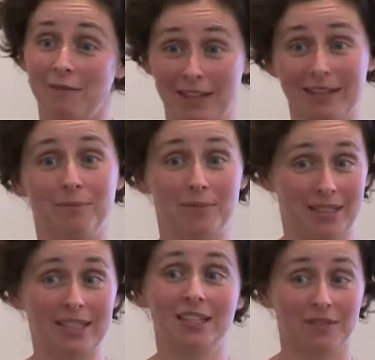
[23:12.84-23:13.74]
really
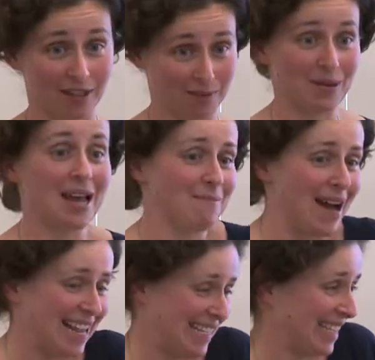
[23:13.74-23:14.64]
sick of it,
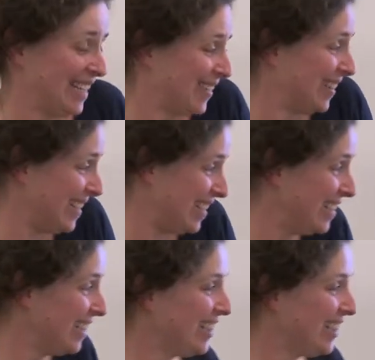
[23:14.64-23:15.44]
basically.